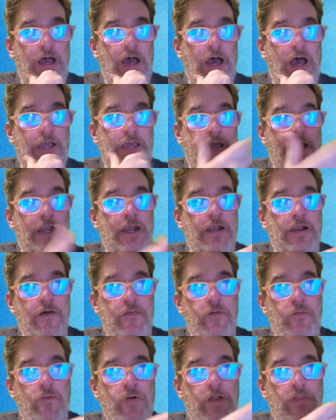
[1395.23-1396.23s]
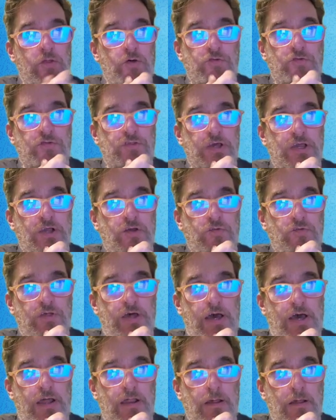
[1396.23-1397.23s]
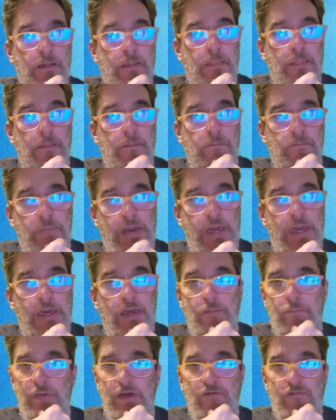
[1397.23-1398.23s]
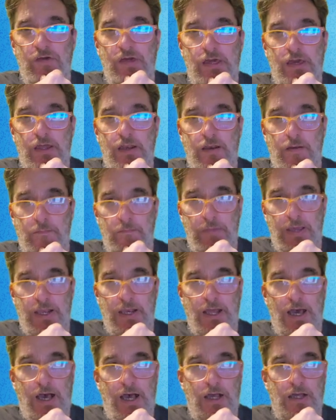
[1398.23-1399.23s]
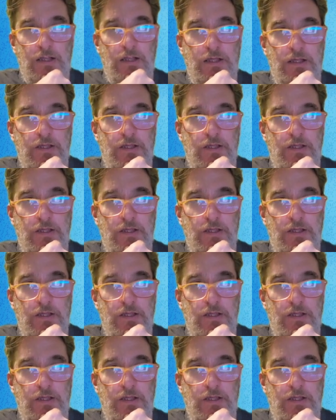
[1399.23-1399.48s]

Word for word: Again, another one of those things that may be vegan, may not.